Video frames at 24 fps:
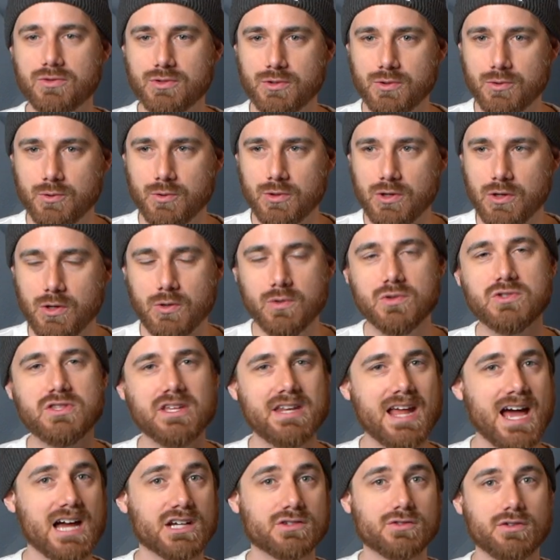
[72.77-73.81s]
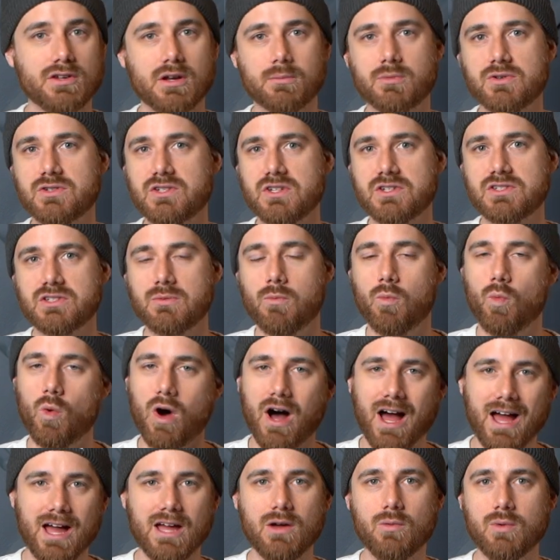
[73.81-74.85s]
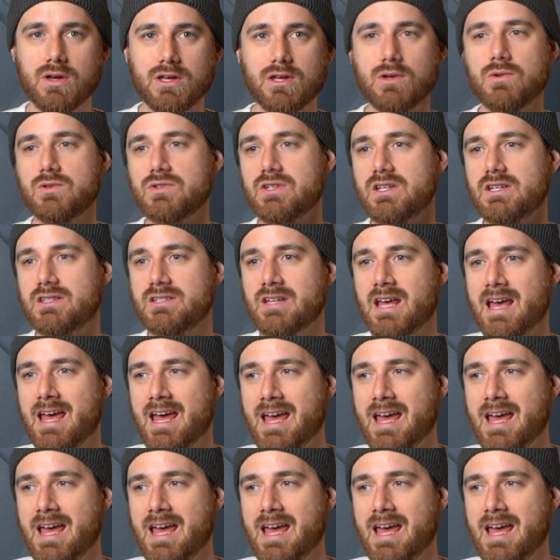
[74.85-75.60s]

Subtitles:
to use the Nashville number system, why we use it,